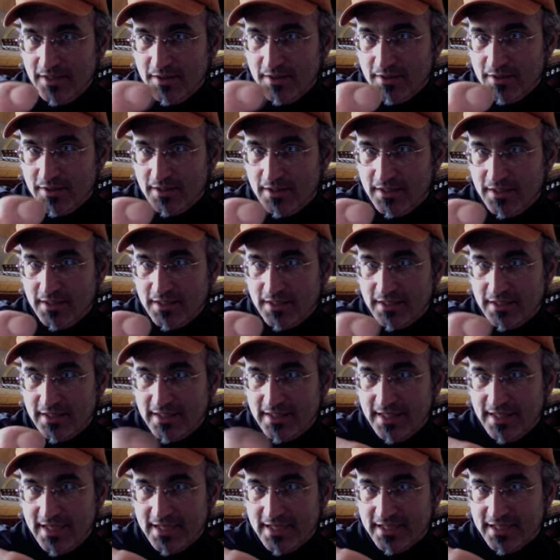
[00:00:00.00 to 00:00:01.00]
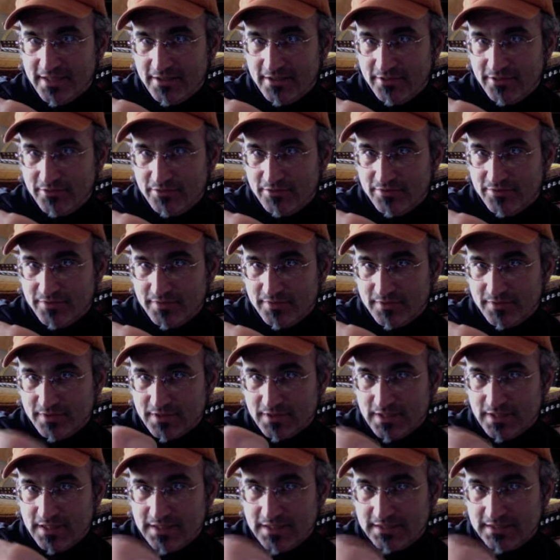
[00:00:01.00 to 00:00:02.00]
the negative
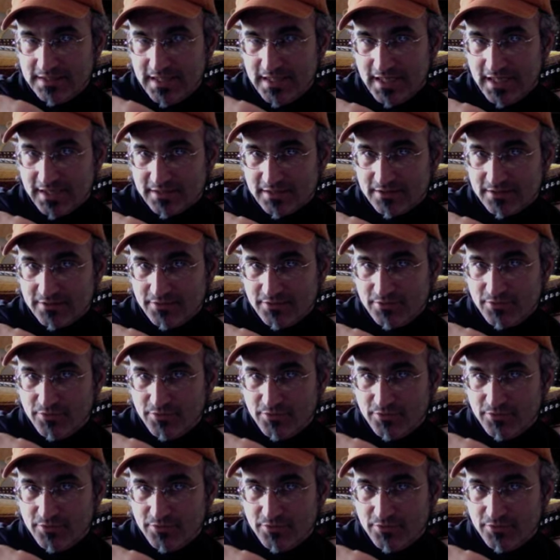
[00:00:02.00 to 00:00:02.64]
contact